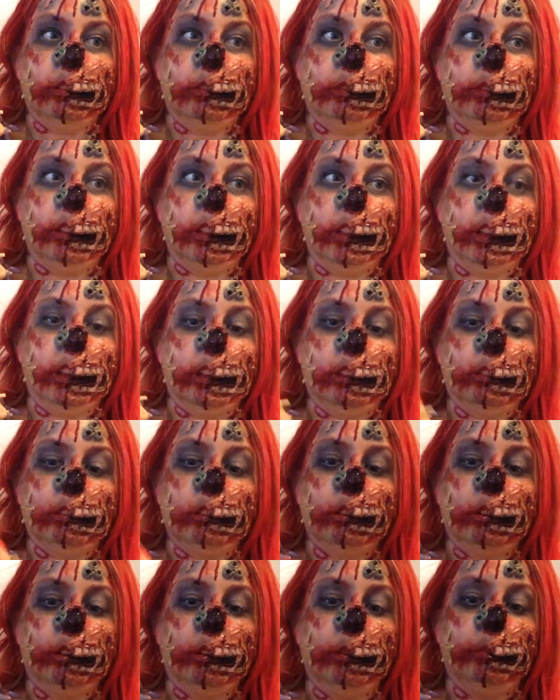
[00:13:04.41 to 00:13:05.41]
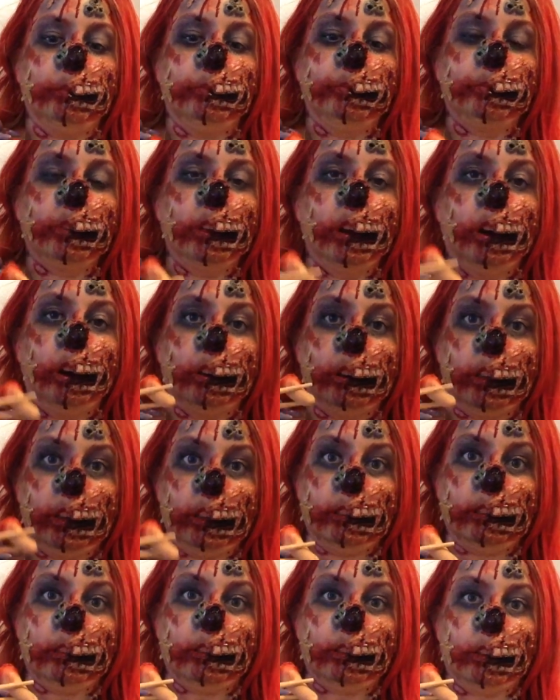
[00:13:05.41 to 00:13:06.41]
for later to come on
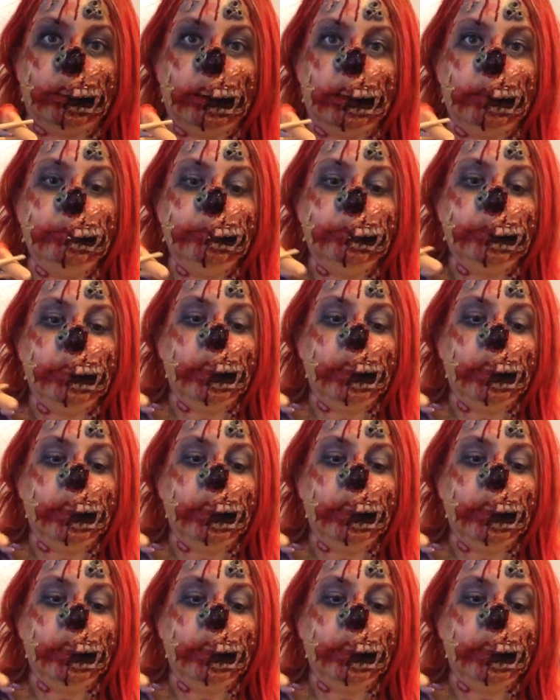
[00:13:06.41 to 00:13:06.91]
Instagram.